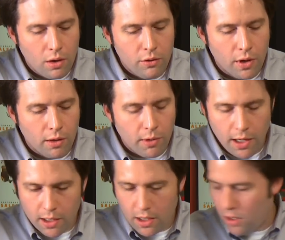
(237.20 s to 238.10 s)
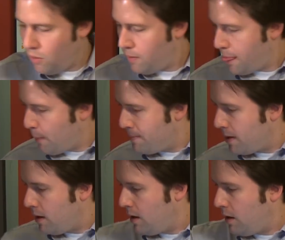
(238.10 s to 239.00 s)
It's on and ready to go. Now
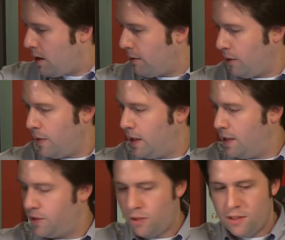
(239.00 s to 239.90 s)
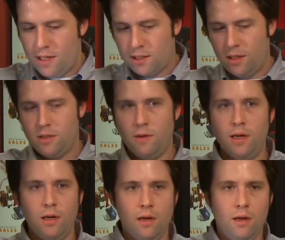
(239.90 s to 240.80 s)
I'm going to go ahead and insert a disk into it.